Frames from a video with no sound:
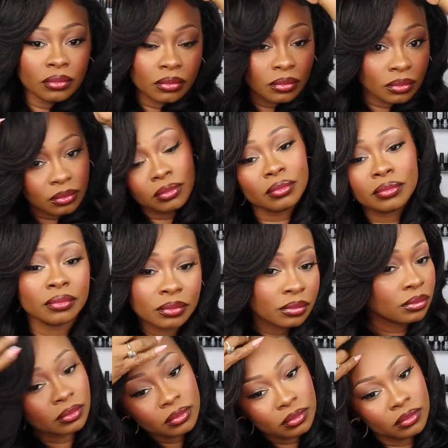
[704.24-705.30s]
It's
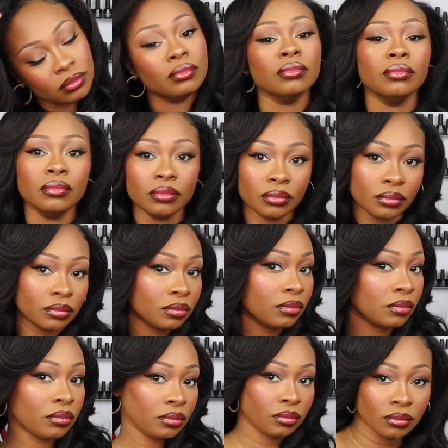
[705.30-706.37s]
all
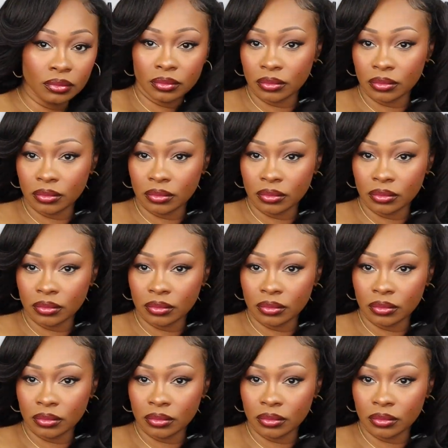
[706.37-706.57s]
because of you.